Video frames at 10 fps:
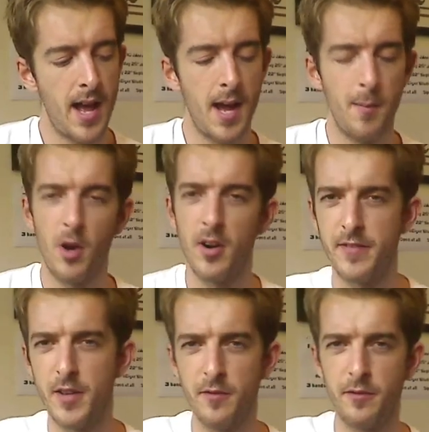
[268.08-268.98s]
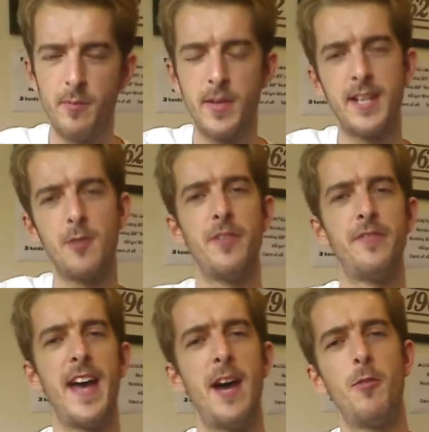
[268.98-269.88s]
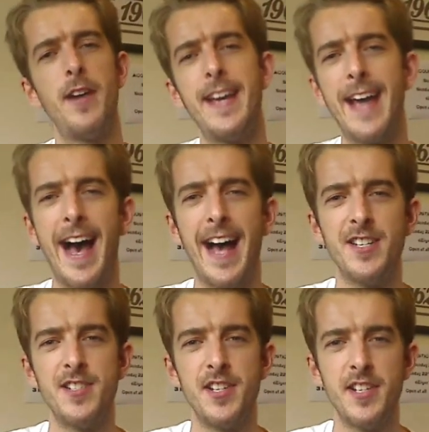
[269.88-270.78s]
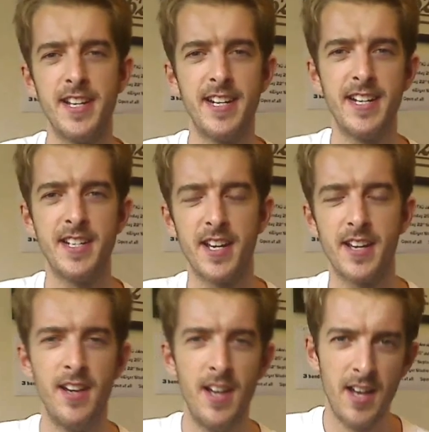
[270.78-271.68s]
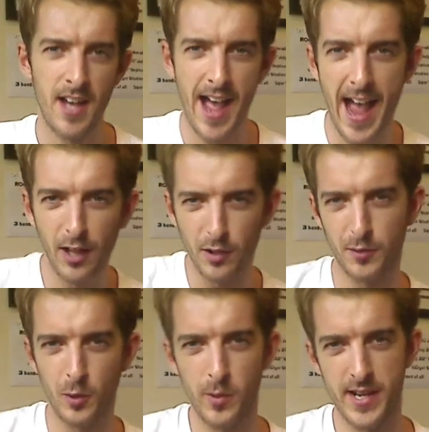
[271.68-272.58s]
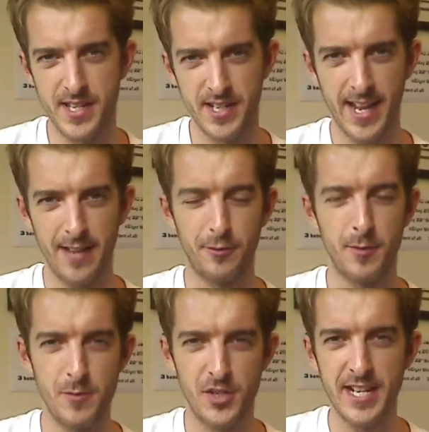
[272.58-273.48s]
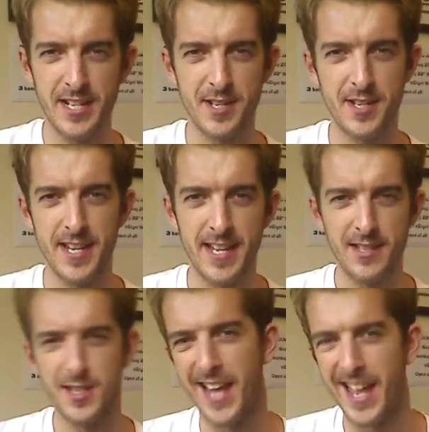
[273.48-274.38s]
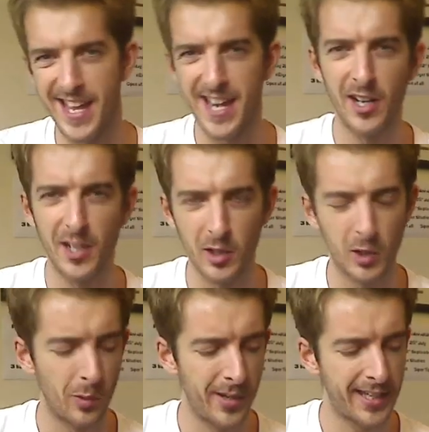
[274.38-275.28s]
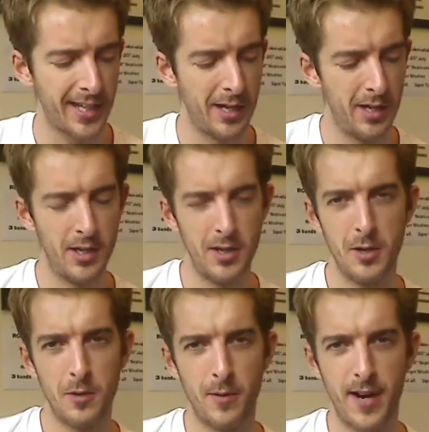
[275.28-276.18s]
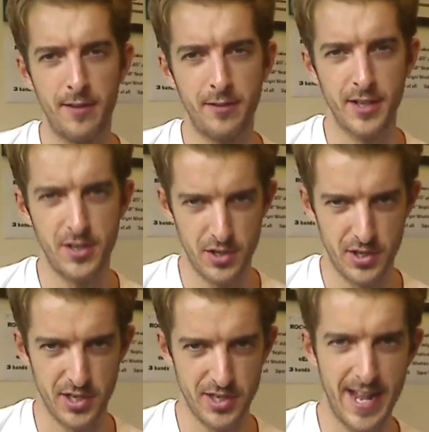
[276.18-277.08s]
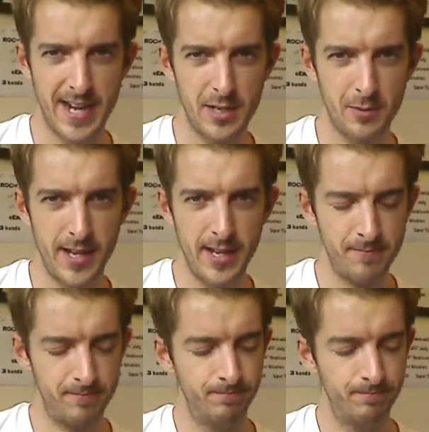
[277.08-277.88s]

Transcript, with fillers: Um, or if you're unfamiliar with that way and you need a a helpful way to get from G to C to get there a little quicker rather than just the standard way.